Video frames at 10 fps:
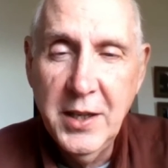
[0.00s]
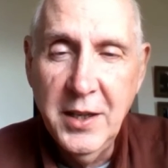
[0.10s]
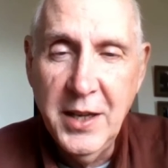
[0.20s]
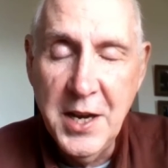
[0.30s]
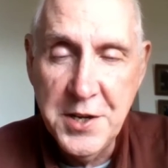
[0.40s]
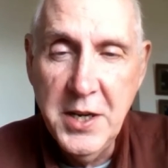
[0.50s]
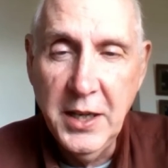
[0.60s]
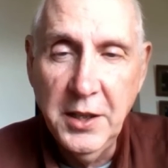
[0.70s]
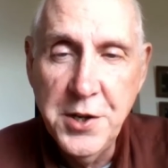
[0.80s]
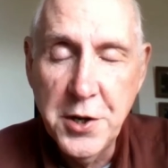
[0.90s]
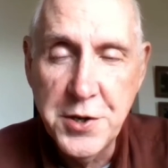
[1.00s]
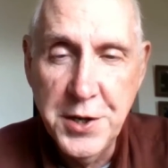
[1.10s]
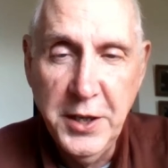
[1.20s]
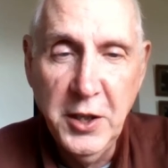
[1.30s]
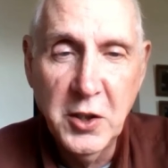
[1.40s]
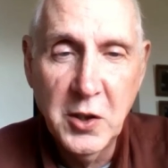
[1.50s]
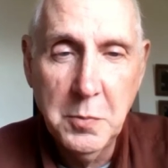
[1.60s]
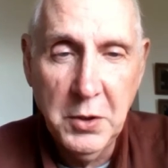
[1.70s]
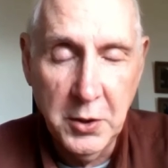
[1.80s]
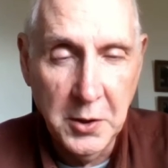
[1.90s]
as in English, are singular or
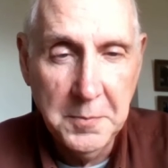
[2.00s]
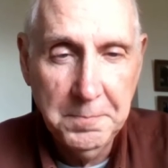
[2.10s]
plural.